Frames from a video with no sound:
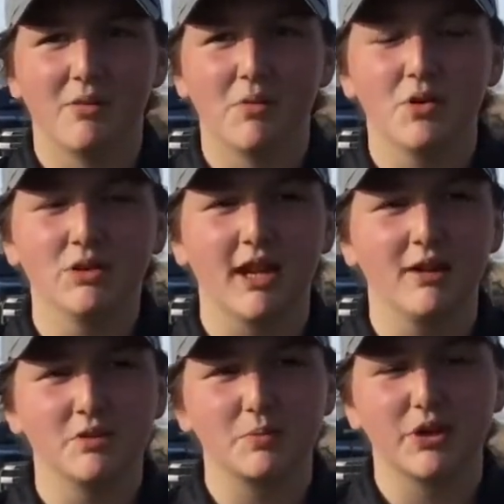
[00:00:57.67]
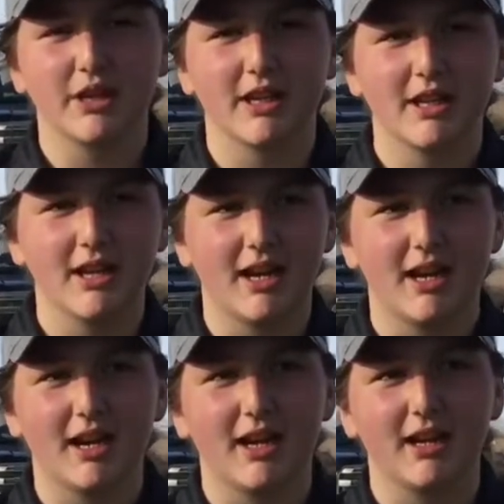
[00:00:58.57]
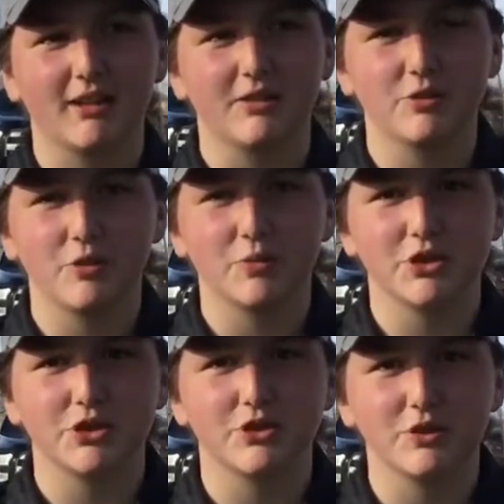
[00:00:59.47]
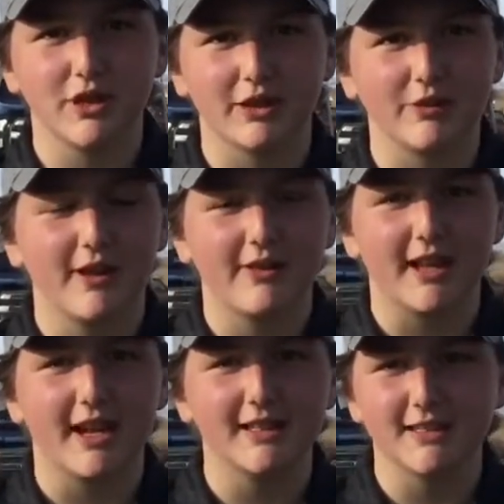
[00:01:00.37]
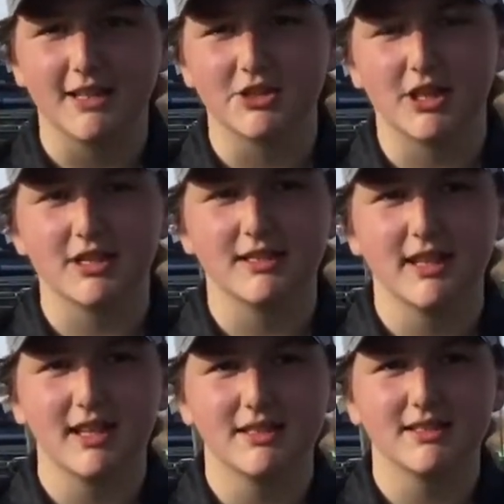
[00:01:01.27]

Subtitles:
Hole 9 was pretty good. I normally shoot like around the 8th, so I shot a 6.